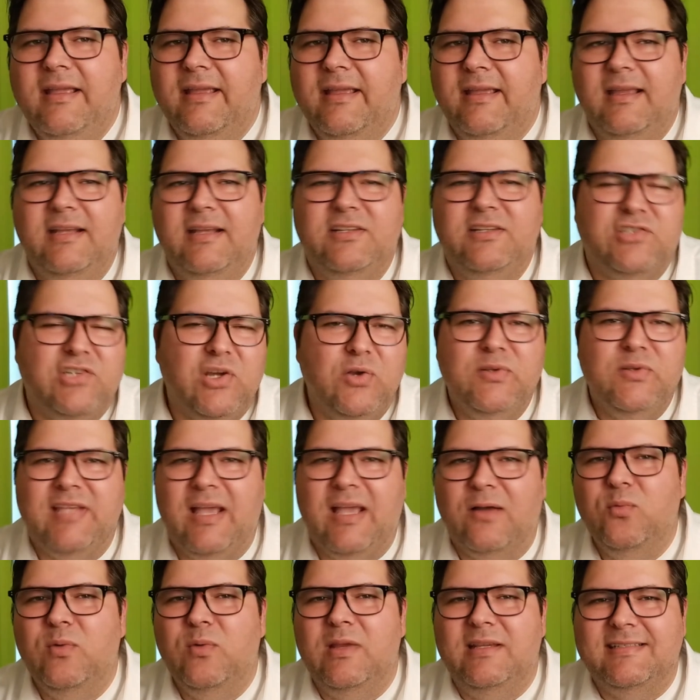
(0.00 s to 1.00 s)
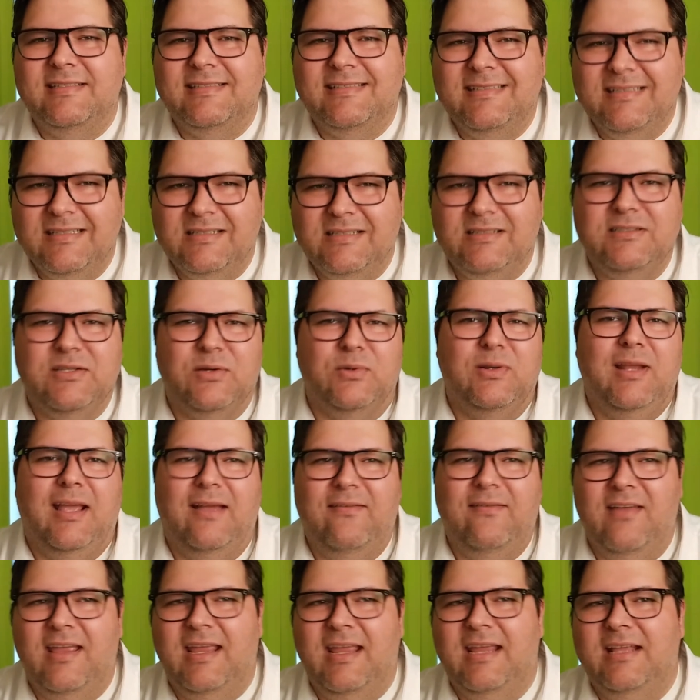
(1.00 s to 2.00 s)
It shows how we still don't
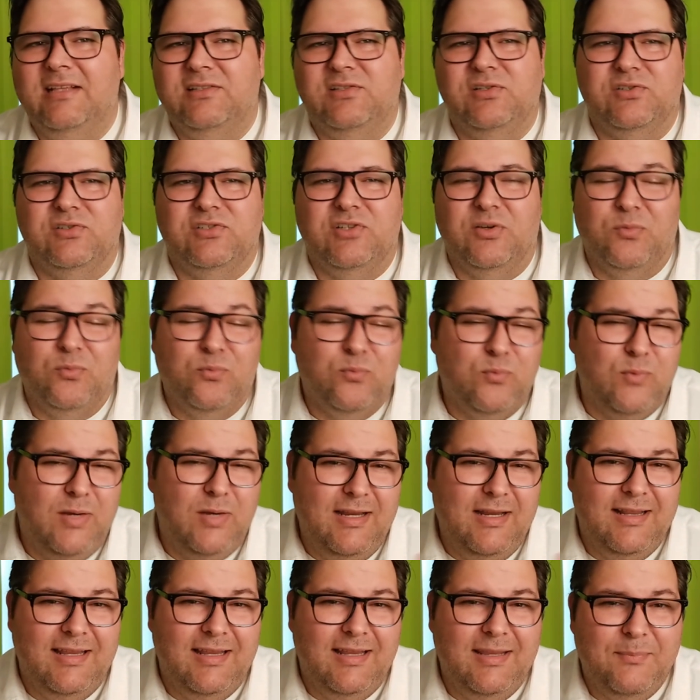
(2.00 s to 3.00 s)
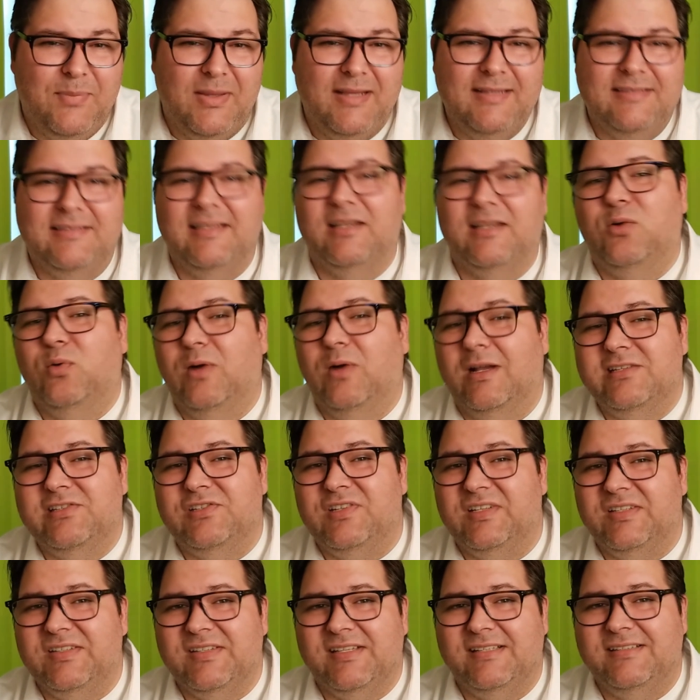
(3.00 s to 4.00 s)
have answers to really basic
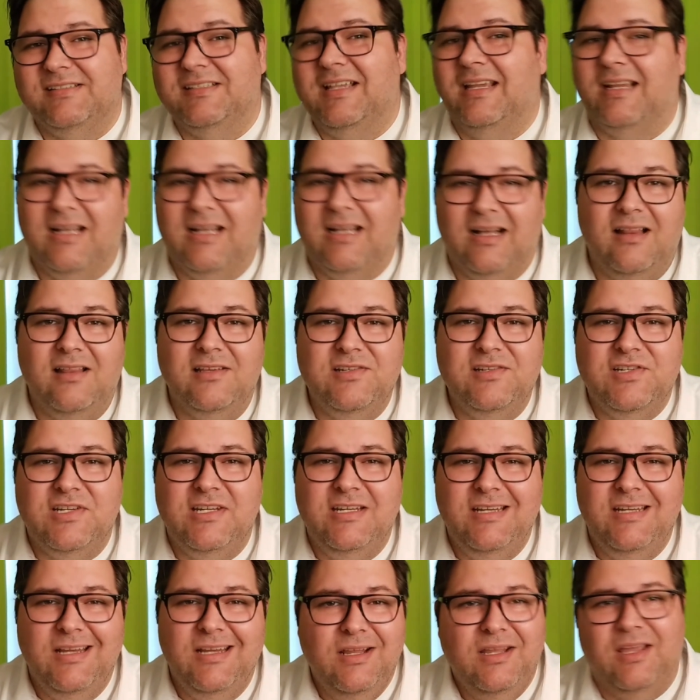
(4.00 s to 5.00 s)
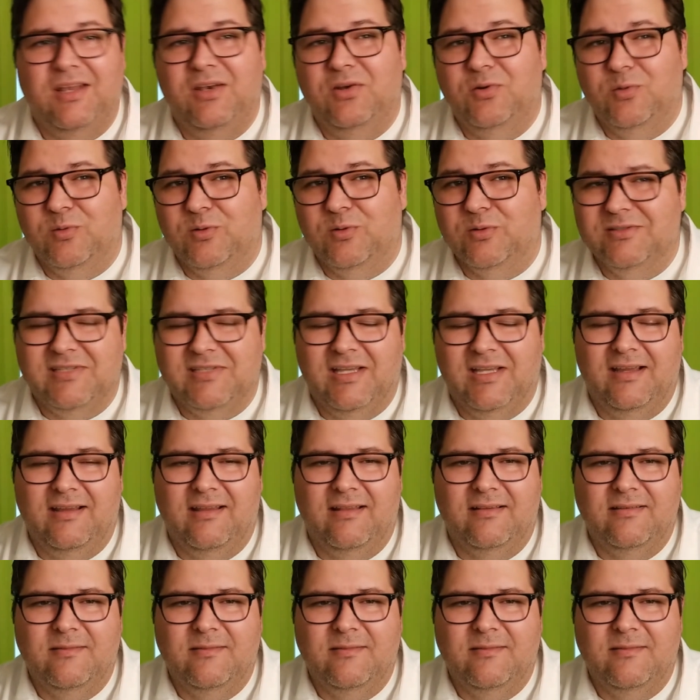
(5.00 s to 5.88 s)
questions in psychology and neuroscience.